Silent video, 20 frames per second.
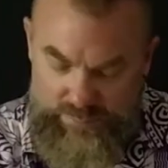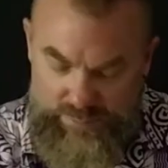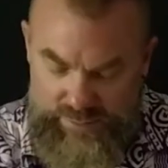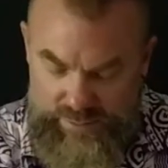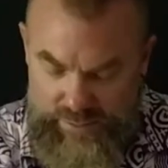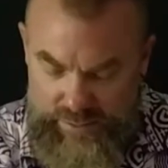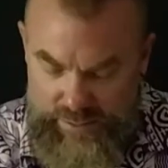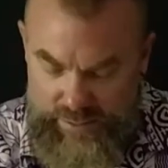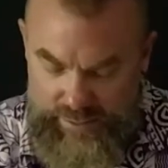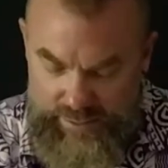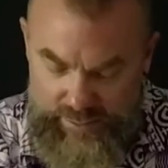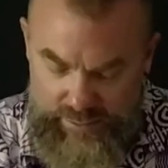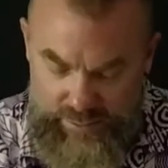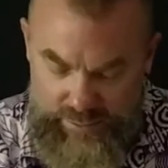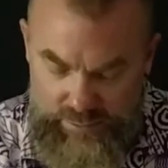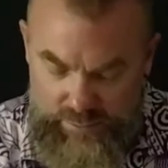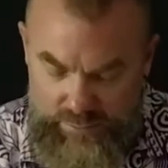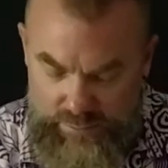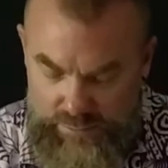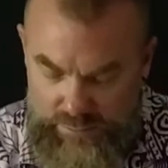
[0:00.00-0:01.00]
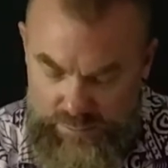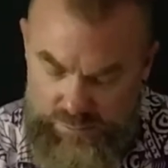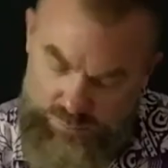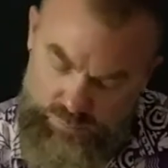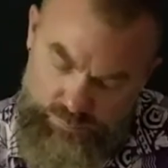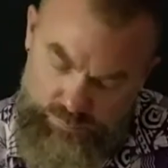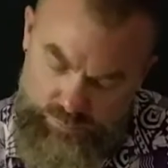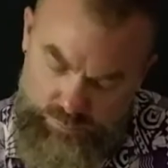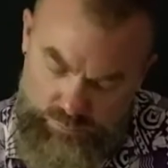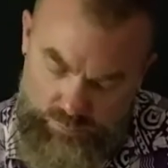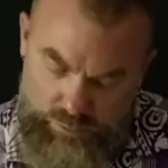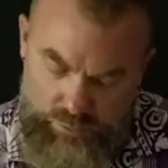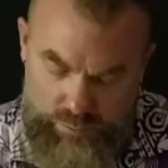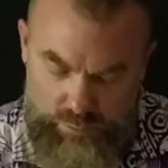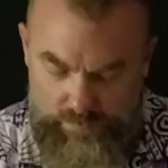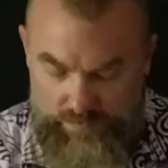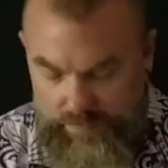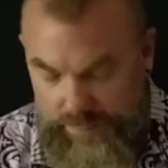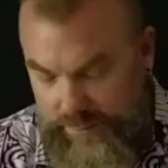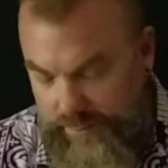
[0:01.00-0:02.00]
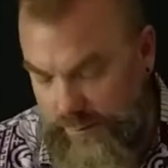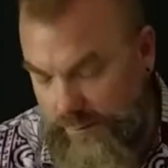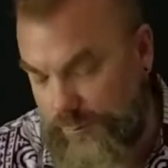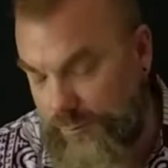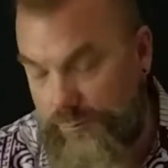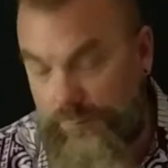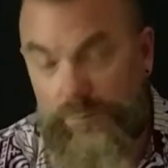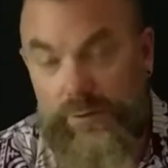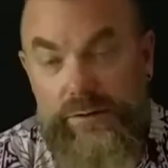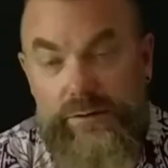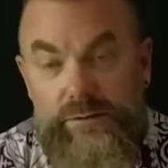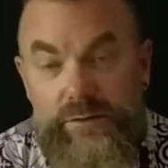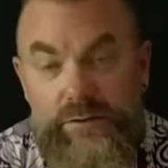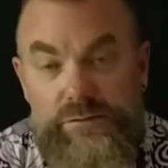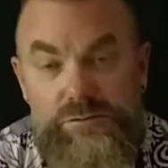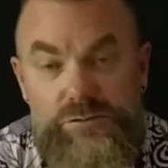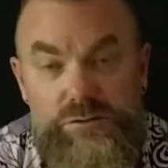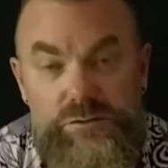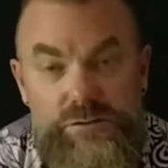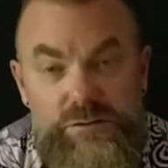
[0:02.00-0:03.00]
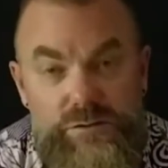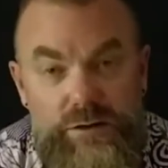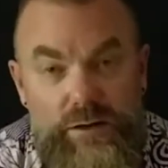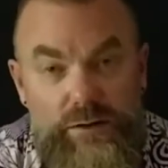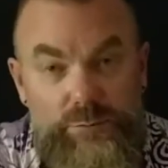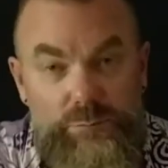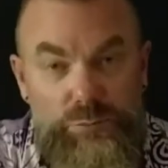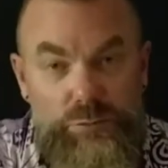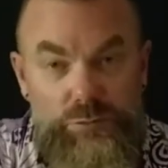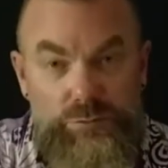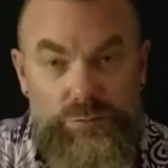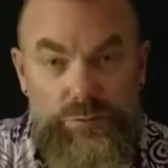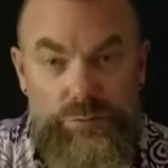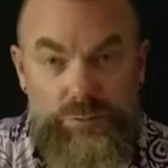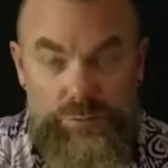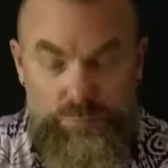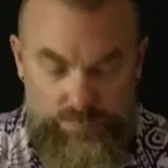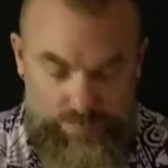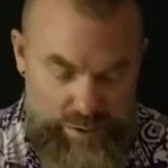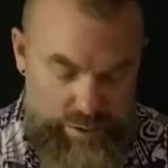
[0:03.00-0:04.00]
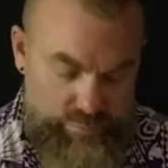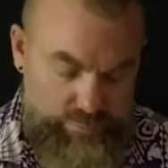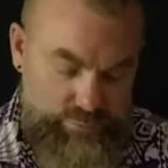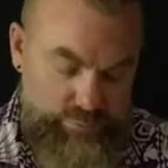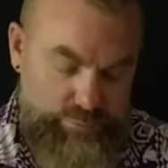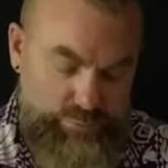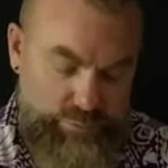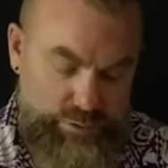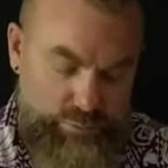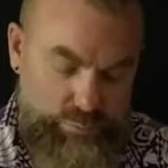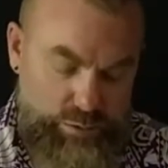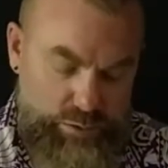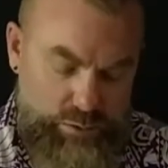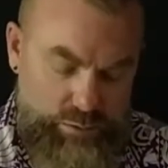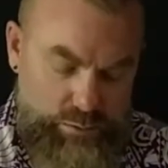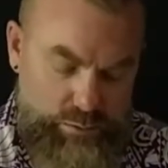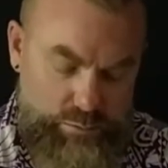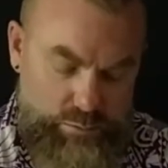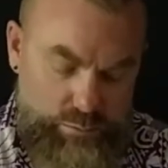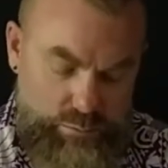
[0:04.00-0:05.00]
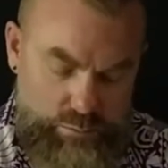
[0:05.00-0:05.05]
side. So I'm going to work over here, but my intention just kind of moved it around a wee bit.